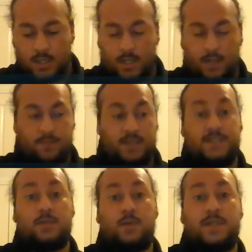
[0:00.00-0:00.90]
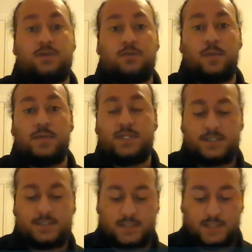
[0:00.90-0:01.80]
An easy way to remember
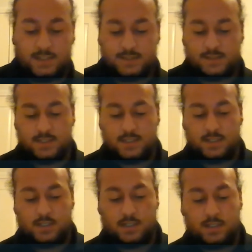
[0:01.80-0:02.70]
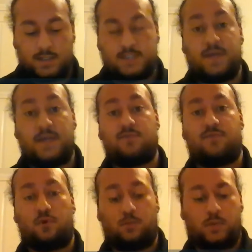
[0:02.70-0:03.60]
this is an expanded
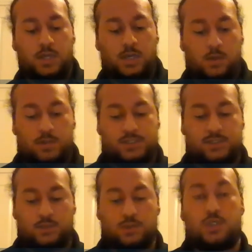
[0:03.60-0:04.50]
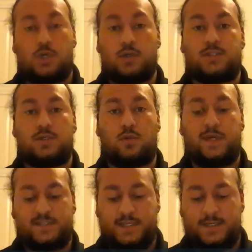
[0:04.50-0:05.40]
form, which is good dogs
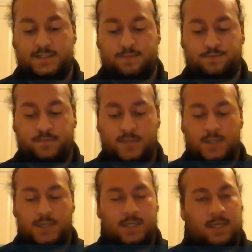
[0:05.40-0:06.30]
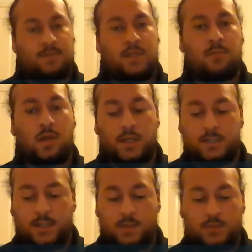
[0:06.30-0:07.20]
always eat. Keep that in
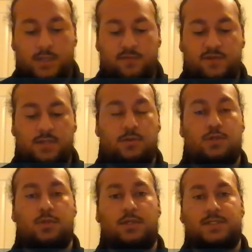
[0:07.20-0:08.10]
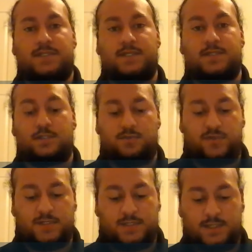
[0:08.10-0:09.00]
mind, and without further ado, let's get to the
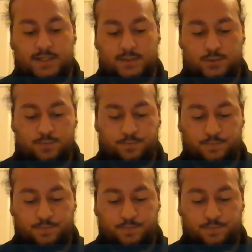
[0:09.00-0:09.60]
first thinking tool.